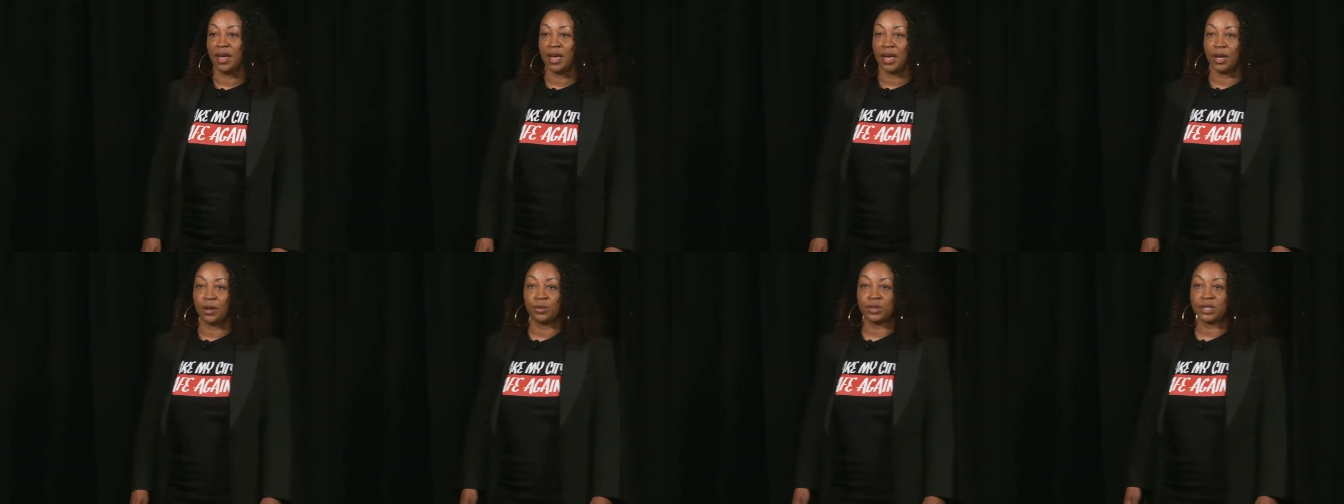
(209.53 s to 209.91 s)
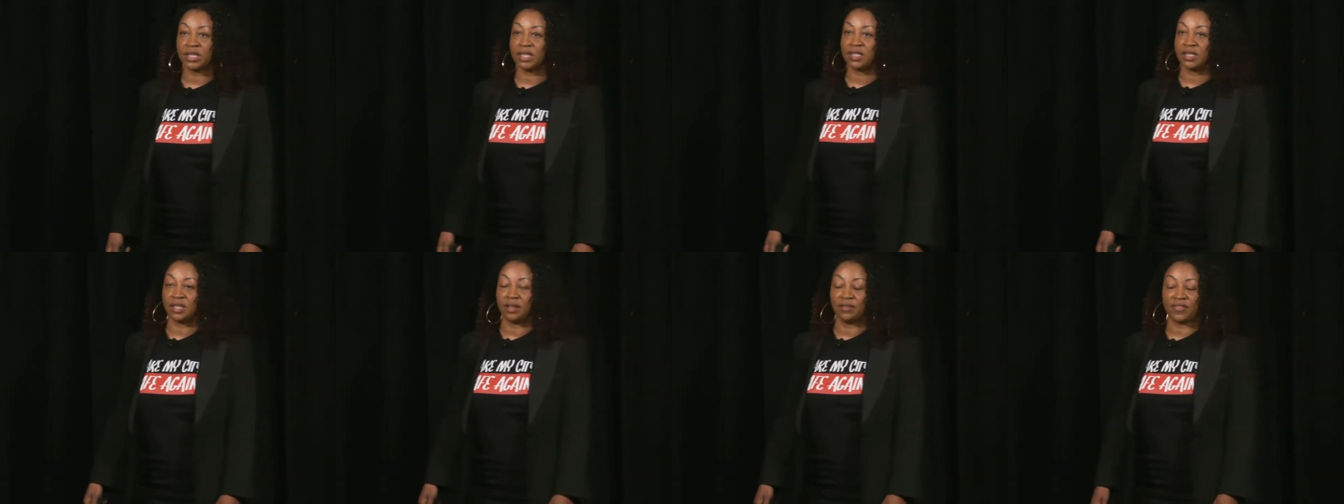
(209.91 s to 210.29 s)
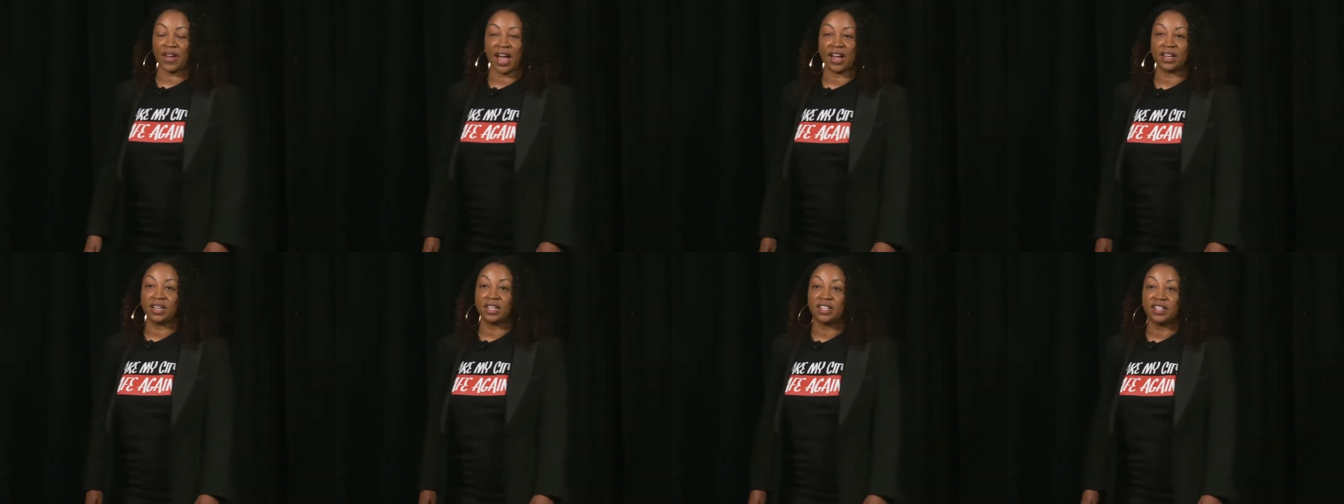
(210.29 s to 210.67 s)
It was as if
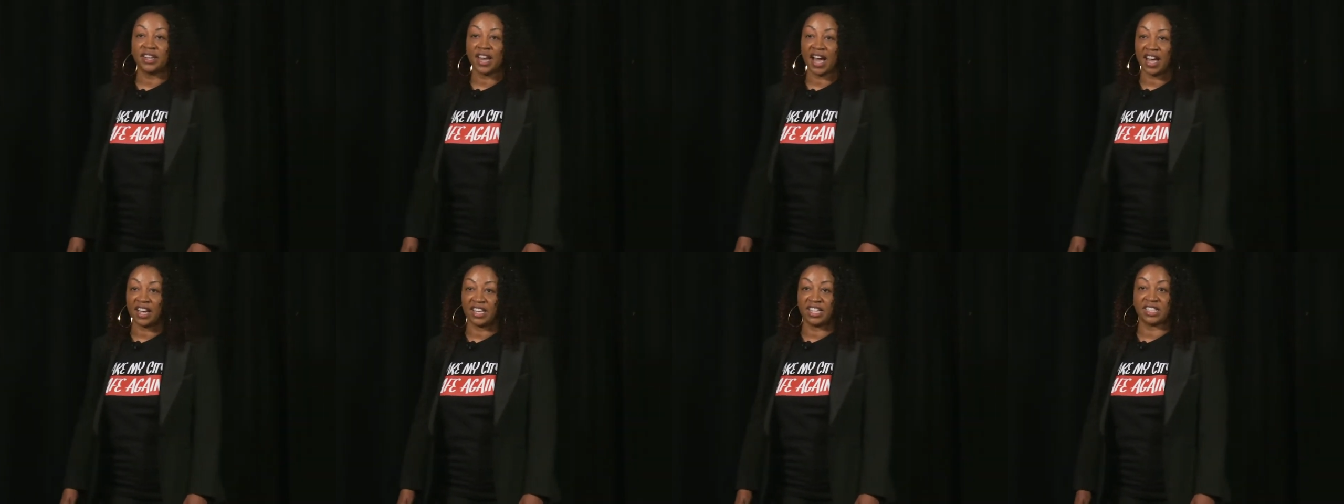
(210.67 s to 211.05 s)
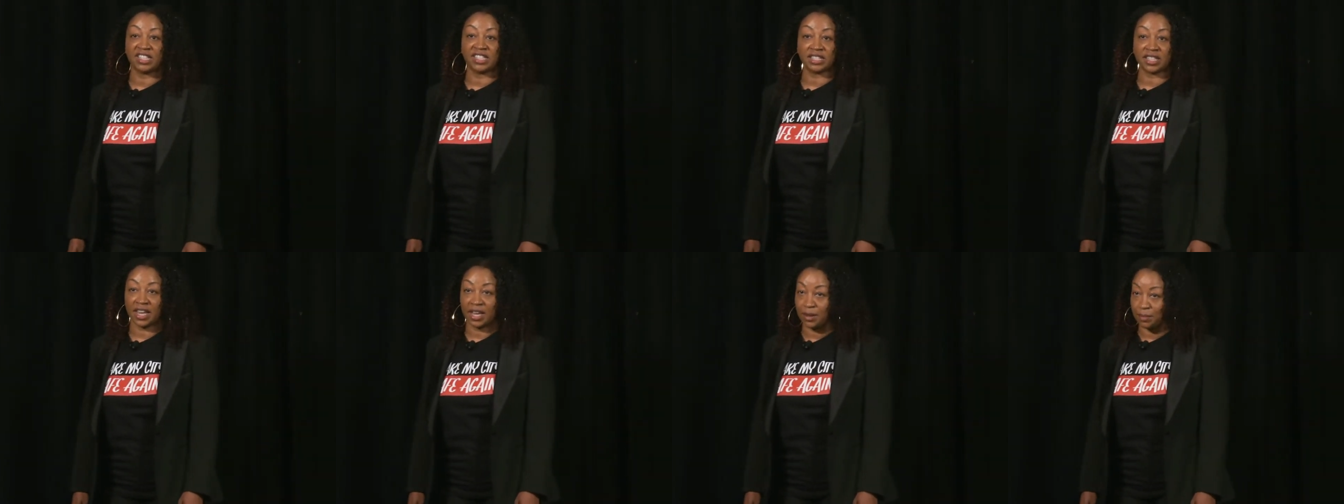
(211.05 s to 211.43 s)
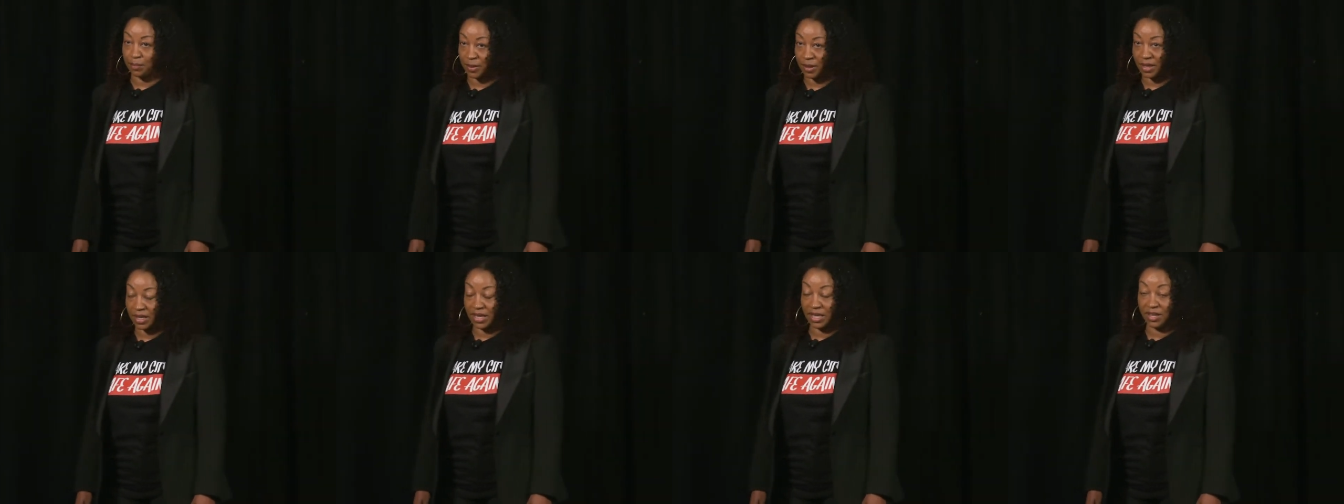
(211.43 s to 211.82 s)
I could not escape
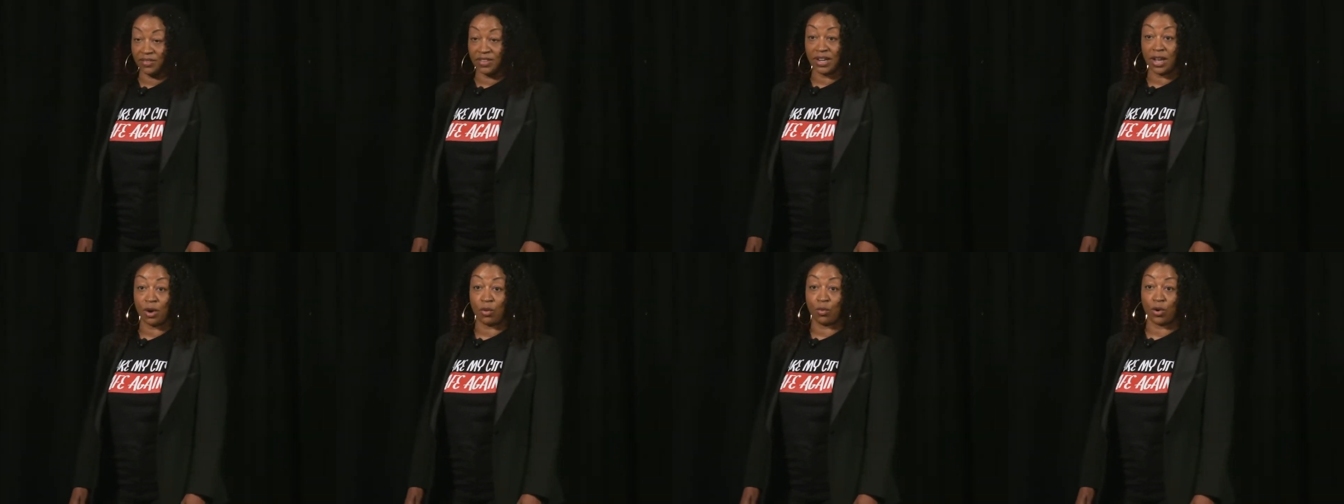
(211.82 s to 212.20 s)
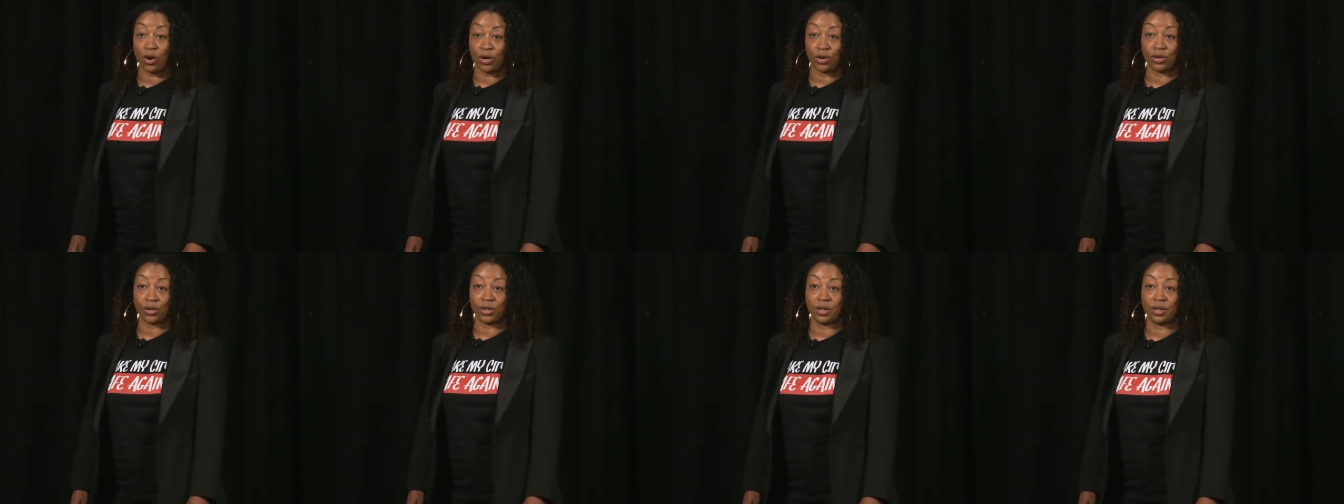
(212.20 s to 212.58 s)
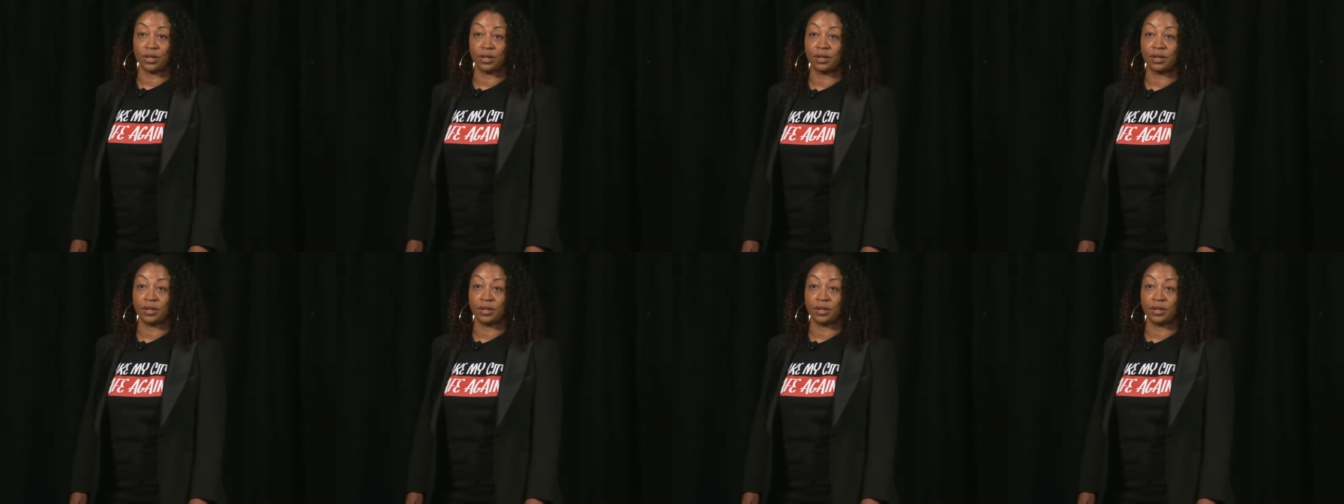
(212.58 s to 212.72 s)
it, even at work.